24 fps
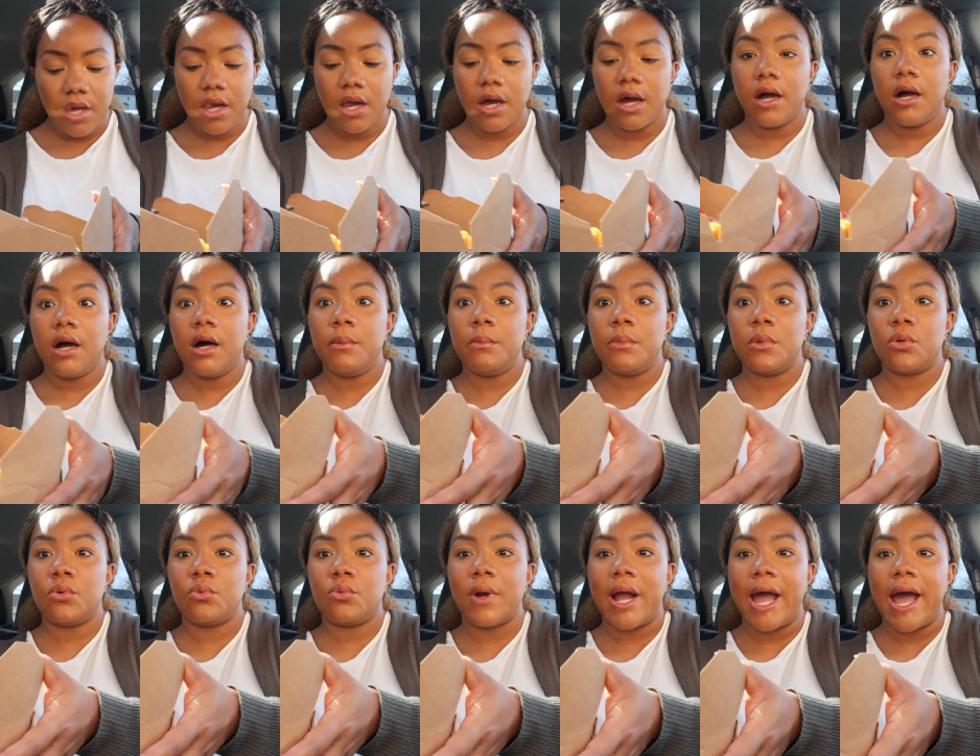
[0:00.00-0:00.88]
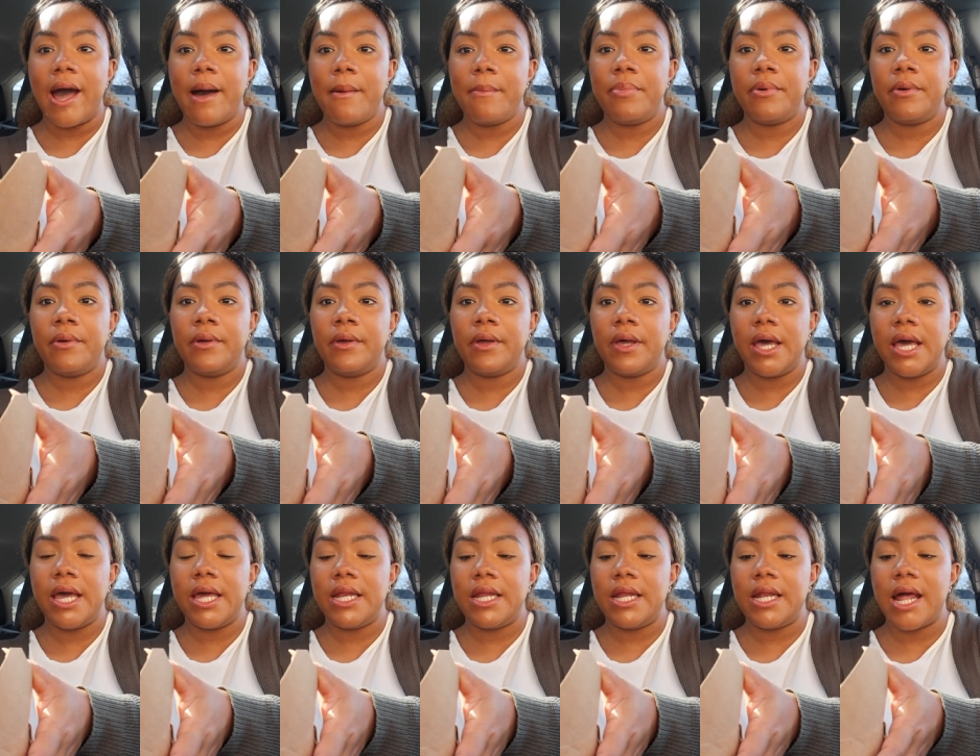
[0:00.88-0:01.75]
um, wrap,
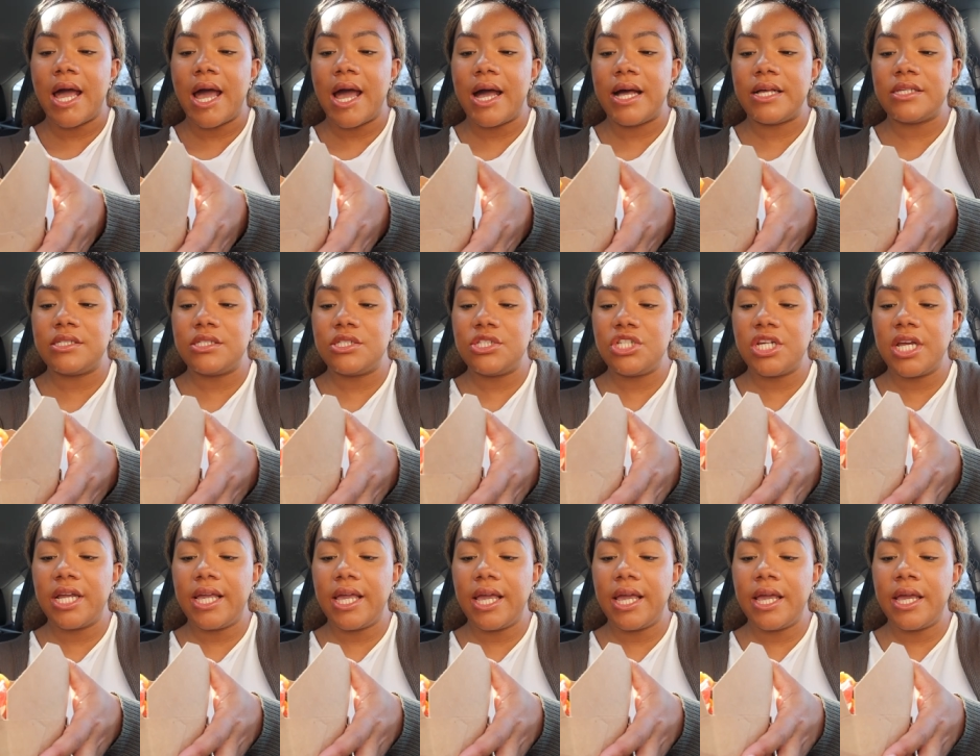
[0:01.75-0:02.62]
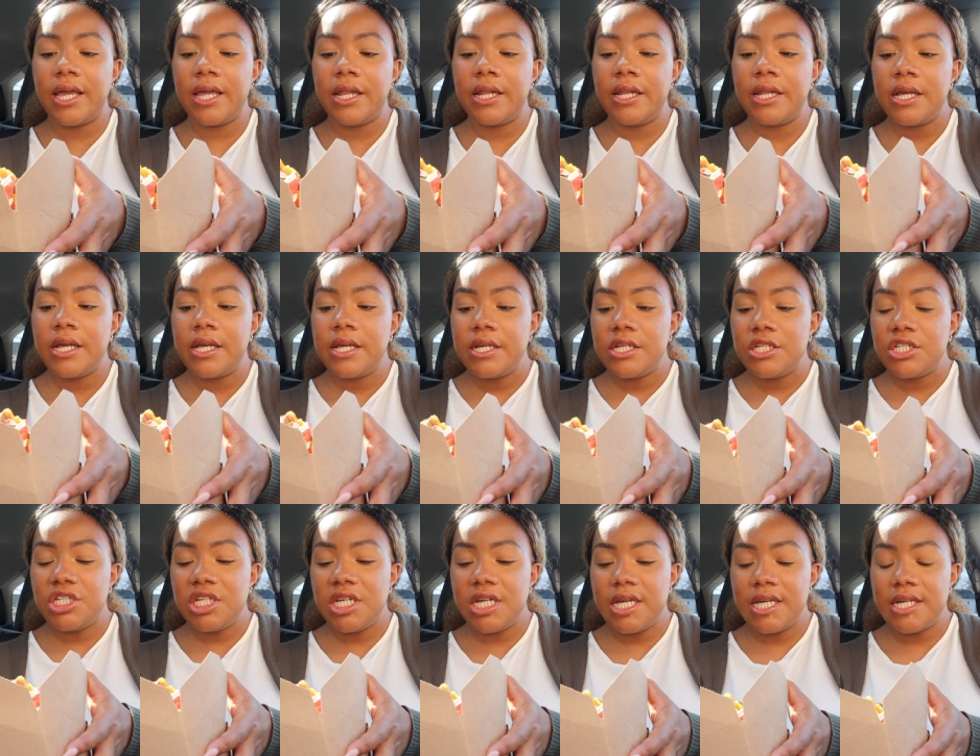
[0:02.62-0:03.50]
and it has chicken,
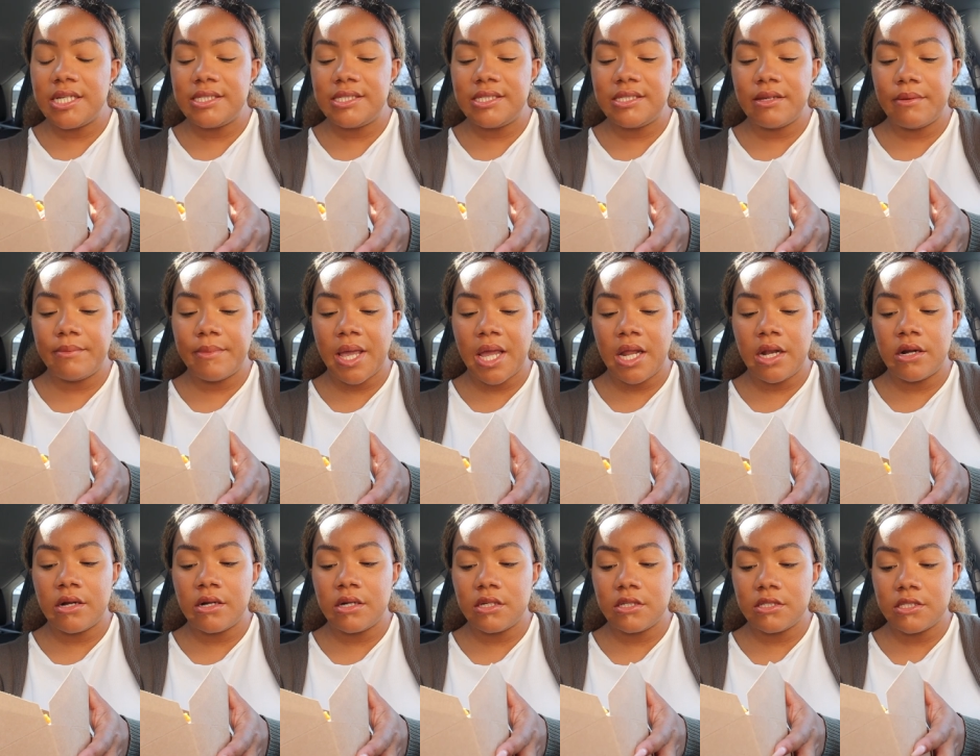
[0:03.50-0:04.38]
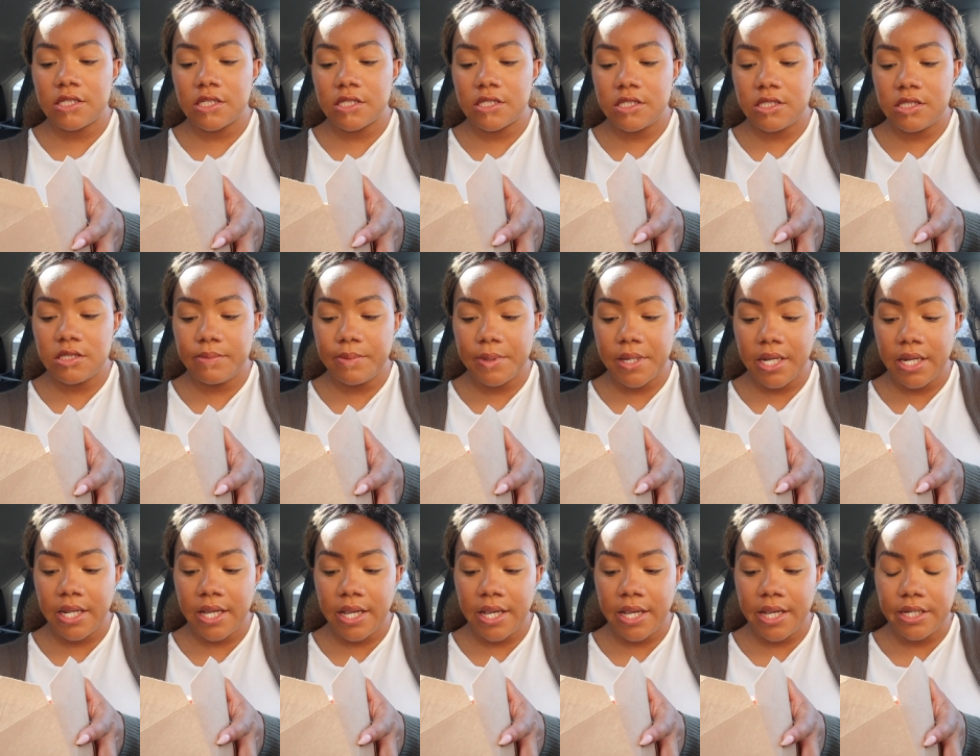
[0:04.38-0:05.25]
cheese, tomatoes,
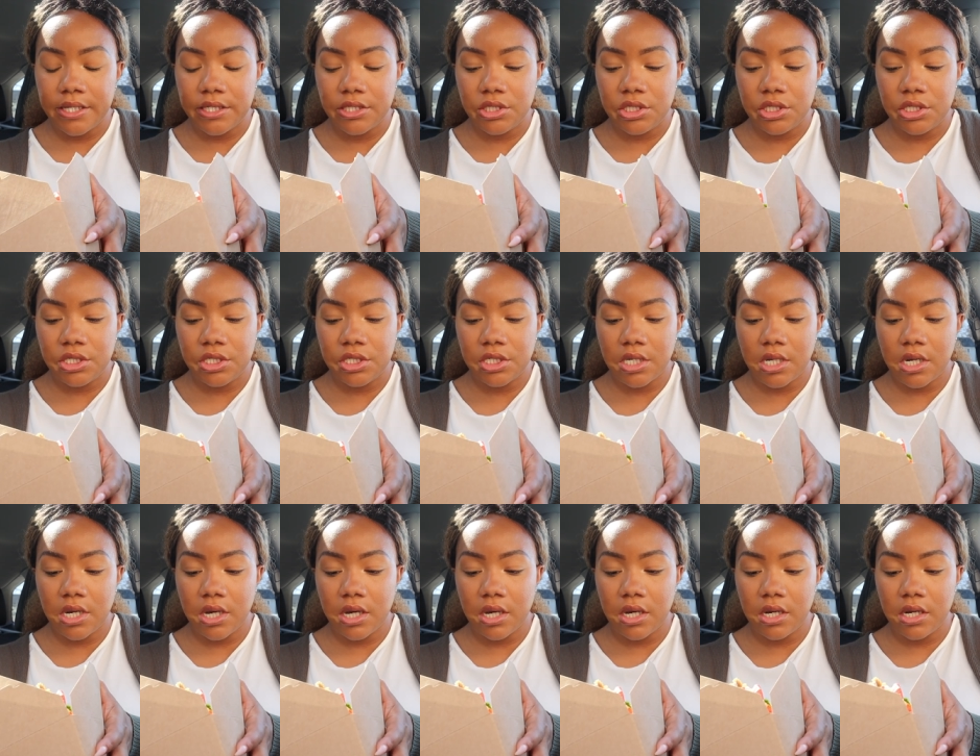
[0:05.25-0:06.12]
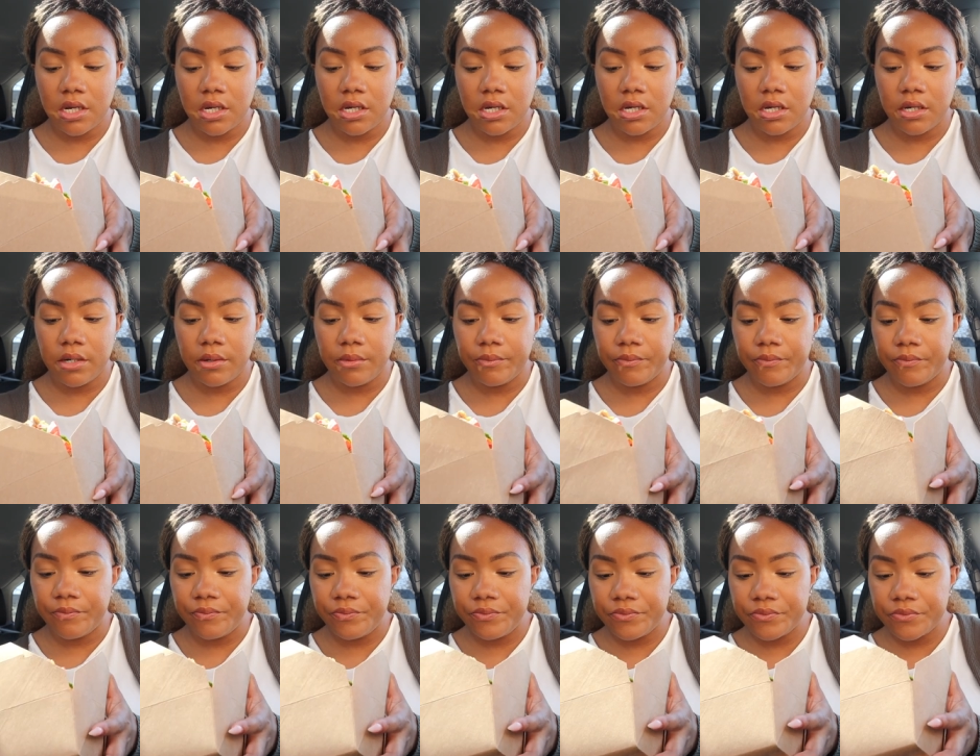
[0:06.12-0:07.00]
spinach,
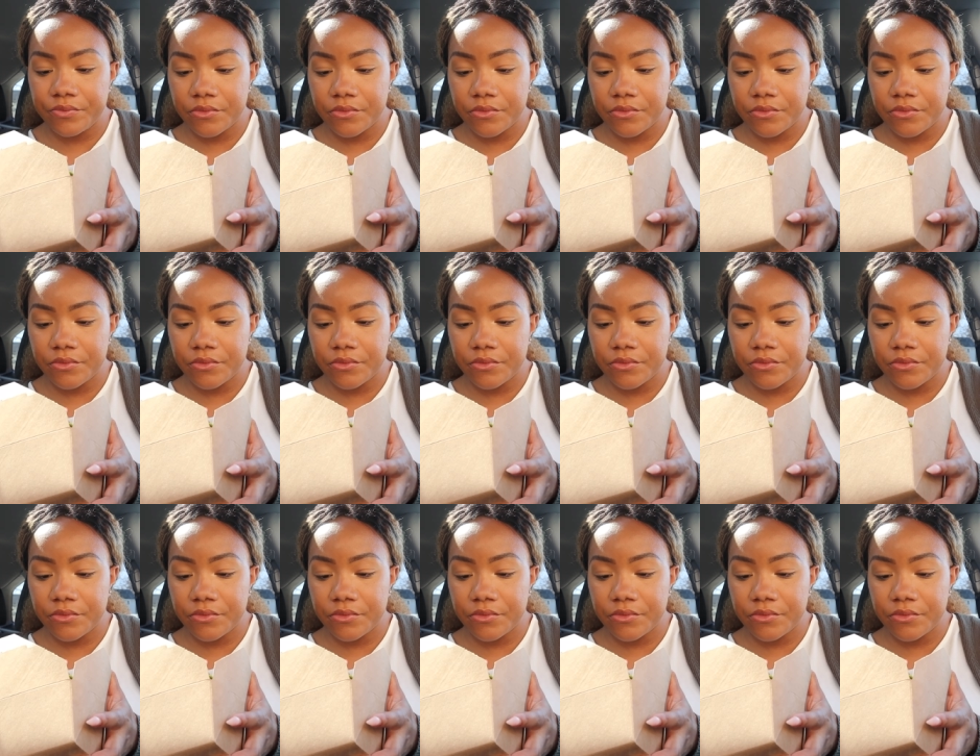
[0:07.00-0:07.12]
um,